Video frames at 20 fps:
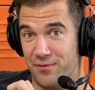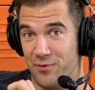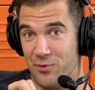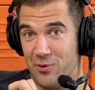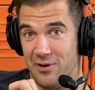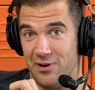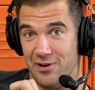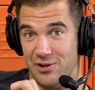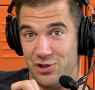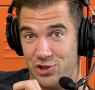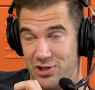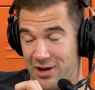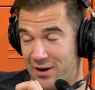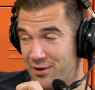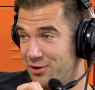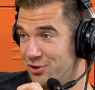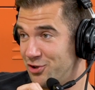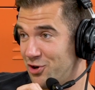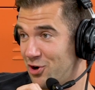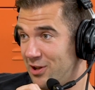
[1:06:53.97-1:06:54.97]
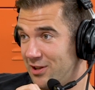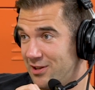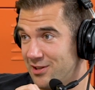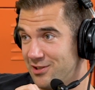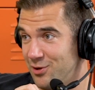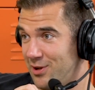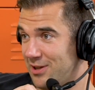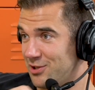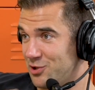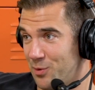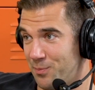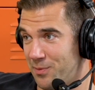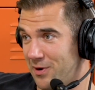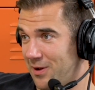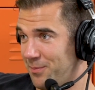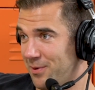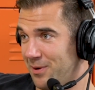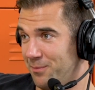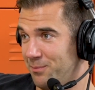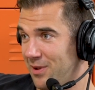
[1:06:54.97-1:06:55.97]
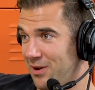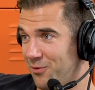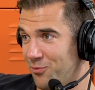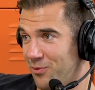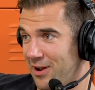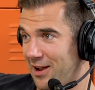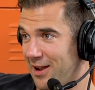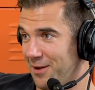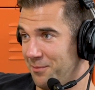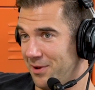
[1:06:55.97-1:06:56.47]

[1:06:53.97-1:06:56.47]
for sharing the journey because you guys open up in a big way.